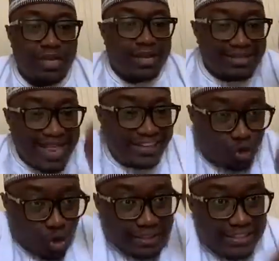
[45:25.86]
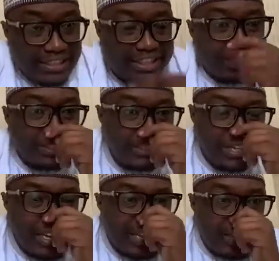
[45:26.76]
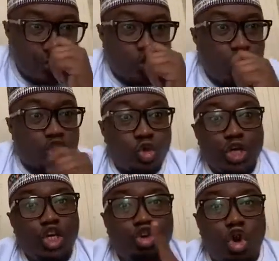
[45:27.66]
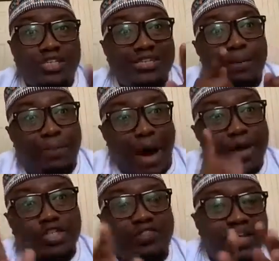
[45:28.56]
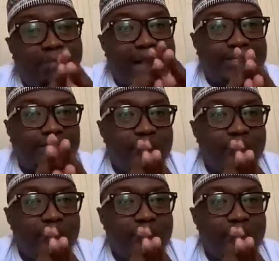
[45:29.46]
that condition is going to erode the powers of the marriage.